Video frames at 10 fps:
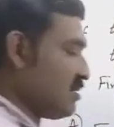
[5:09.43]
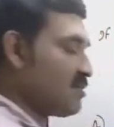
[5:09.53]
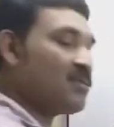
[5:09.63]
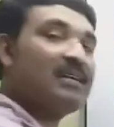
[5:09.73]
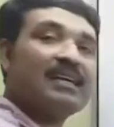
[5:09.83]

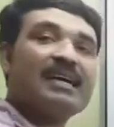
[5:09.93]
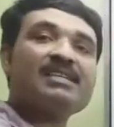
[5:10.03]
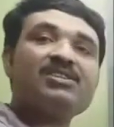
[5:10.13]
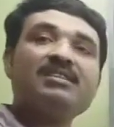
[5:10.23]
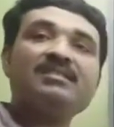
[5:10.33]
So the
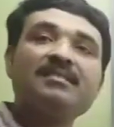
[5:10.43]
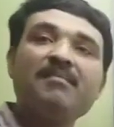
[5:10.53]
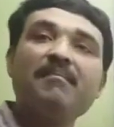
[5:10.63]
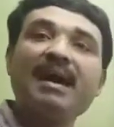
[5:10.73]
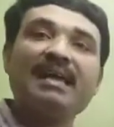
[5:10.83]
equation is
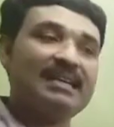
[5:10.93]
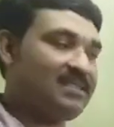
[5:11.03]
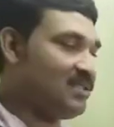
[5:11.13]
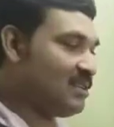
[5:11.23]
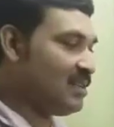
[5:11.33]

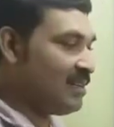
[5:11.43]
balanced.